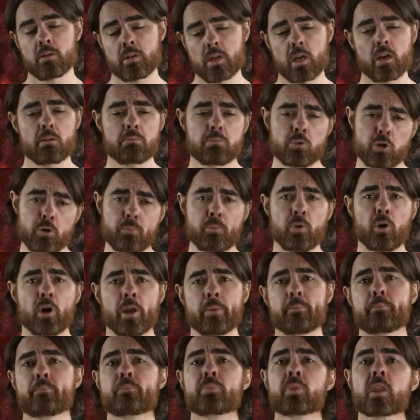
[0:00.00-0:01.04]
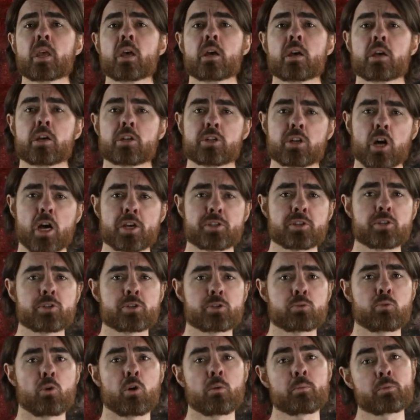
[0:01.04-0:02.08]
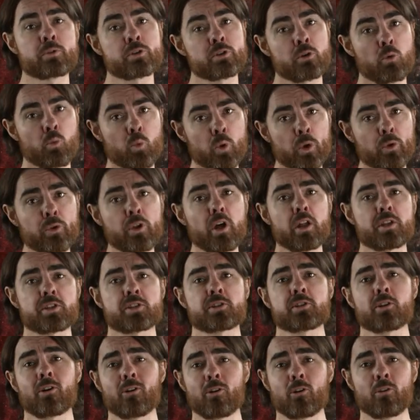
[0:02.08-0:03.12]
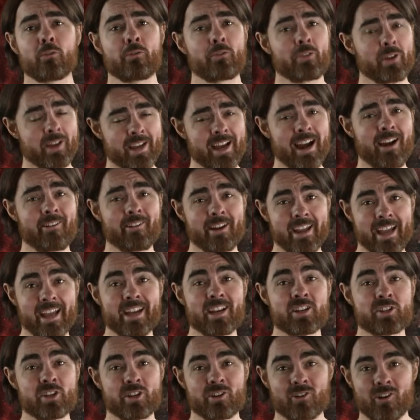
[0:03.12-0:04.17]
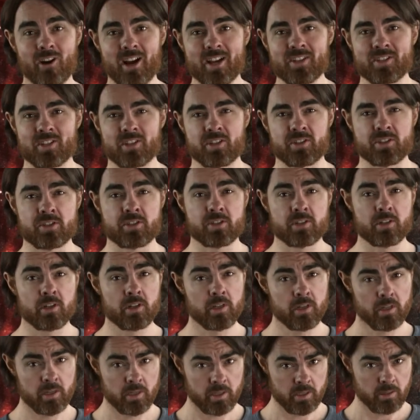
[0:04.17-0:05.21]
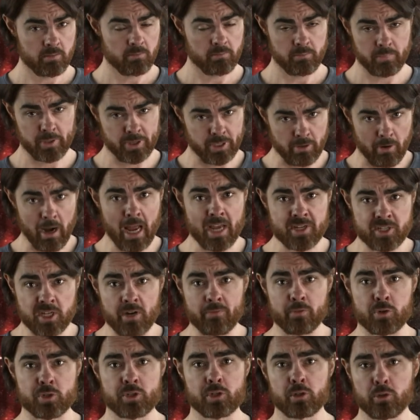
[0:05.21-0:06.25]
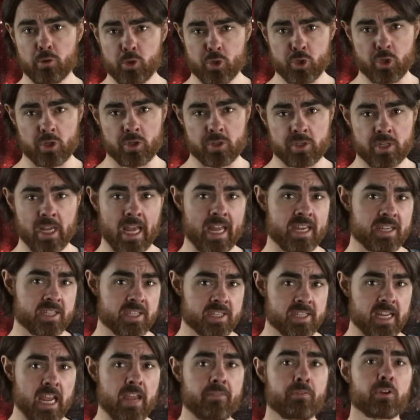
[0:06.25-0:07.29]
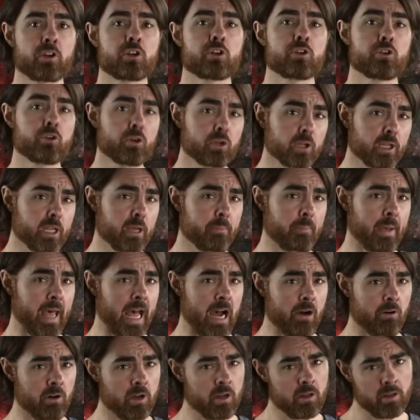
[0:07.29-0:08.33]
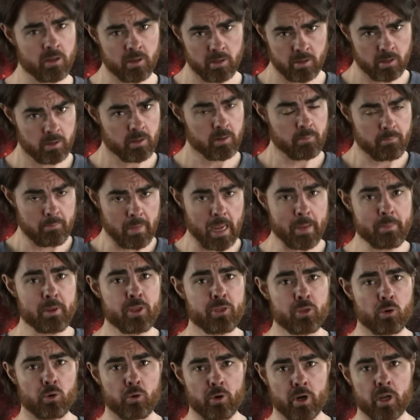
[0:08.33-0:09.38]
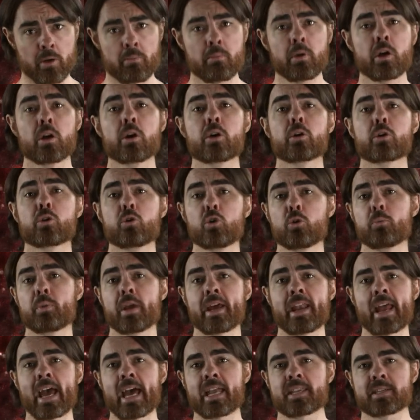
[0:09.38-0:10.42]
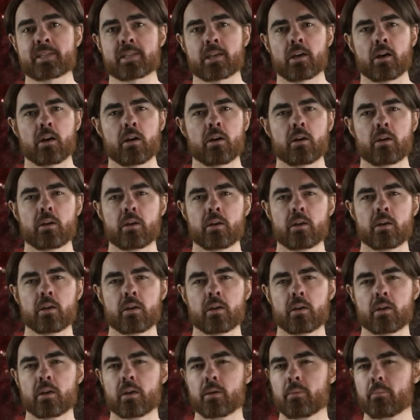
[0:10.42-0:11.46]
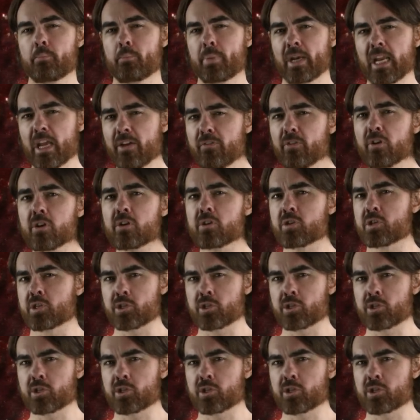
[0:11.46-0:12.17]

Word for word: Yeah, good point. Dyson swarms will not solve the current energy crisis. But there are several solutions, and safer nuclear power, maybe thorium, could be an answer. But even